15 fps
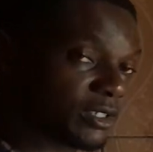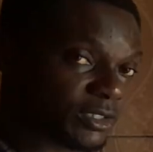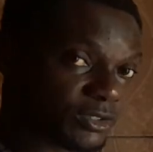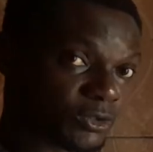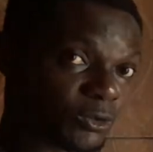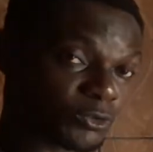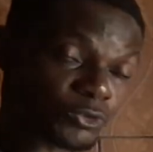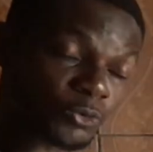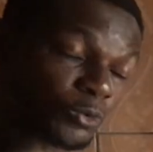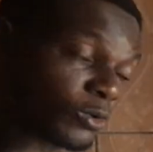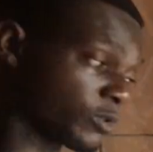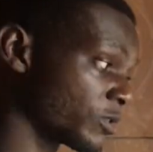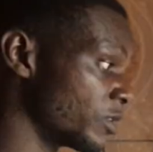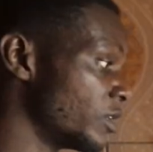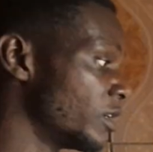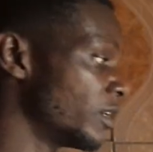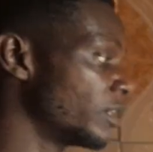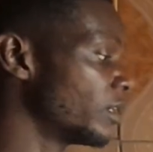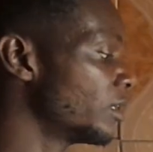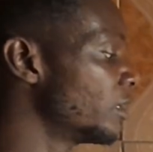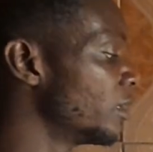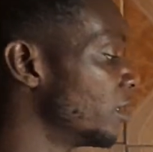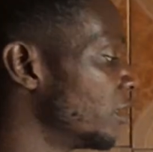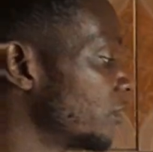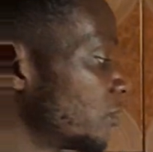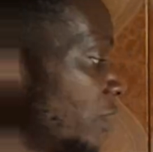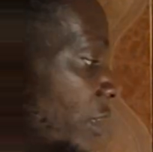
is equals to 1. So